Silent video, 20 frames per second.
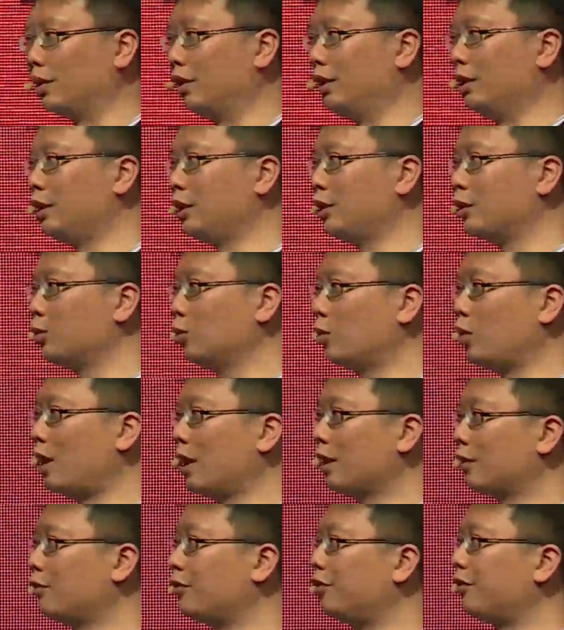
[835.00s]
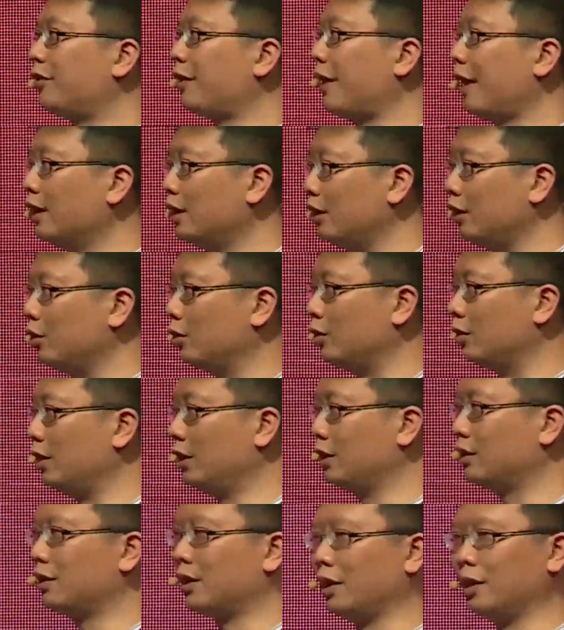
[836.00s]
This is what value
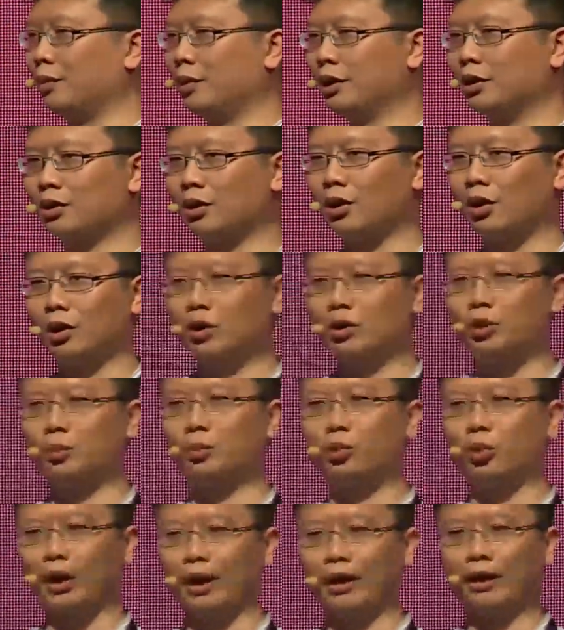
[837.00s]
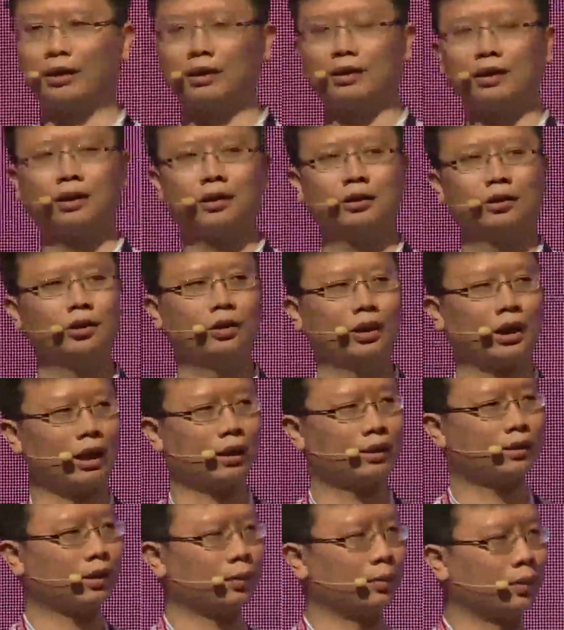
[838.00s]
this team is going to bring to the
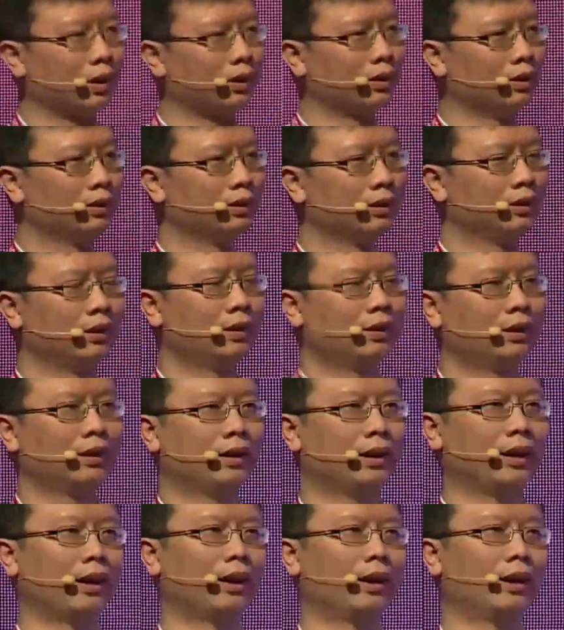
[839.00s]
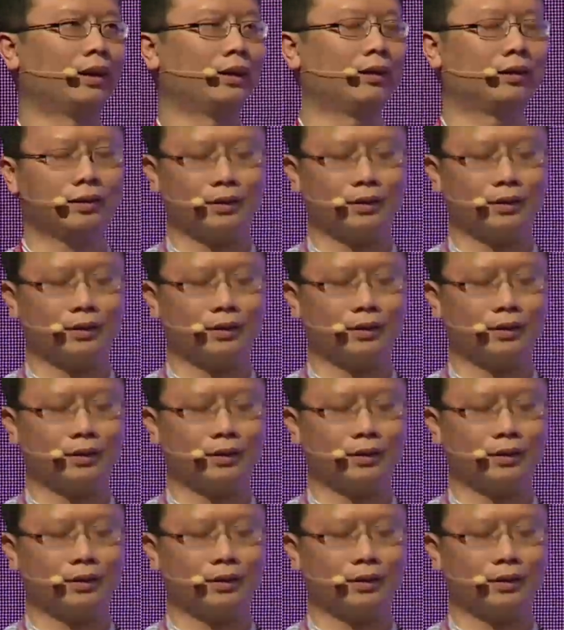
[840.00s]
customer. And